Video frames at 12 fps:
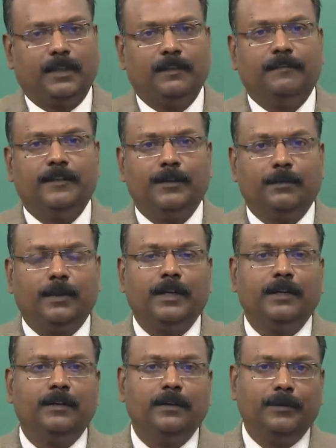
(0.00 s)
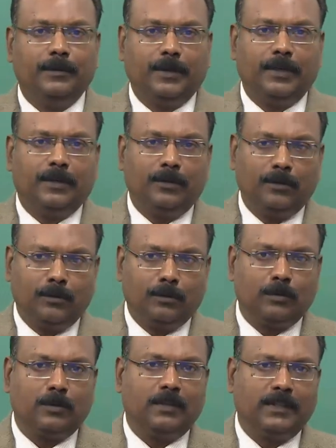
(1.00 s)
If required, you can
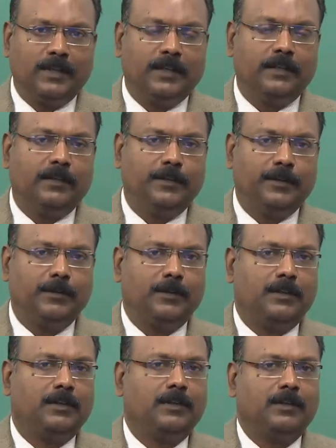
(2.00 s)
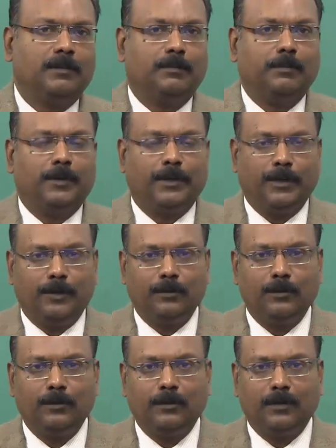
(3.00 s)
note that in your uh, pocket
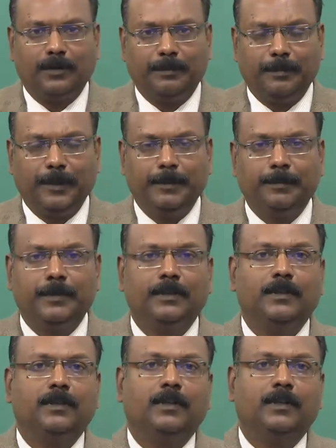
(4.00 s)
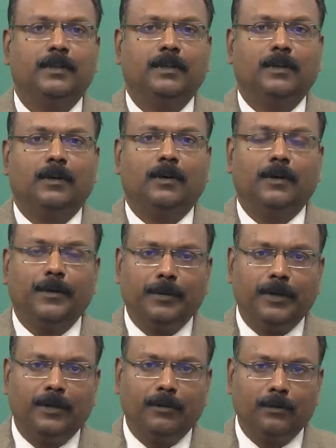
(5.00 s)
note or a paper or you
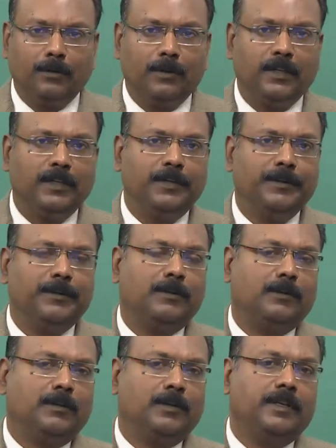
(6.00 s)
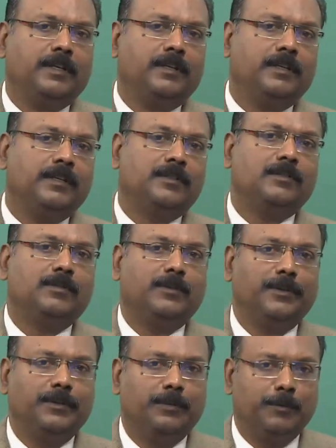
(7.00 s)
can note that in your contact list
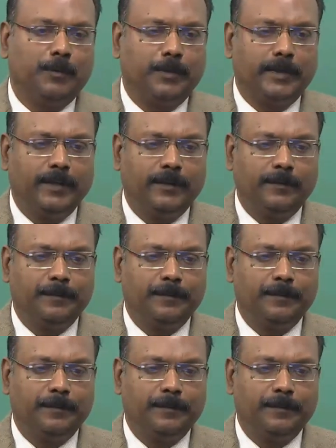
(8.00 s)
on your mobile.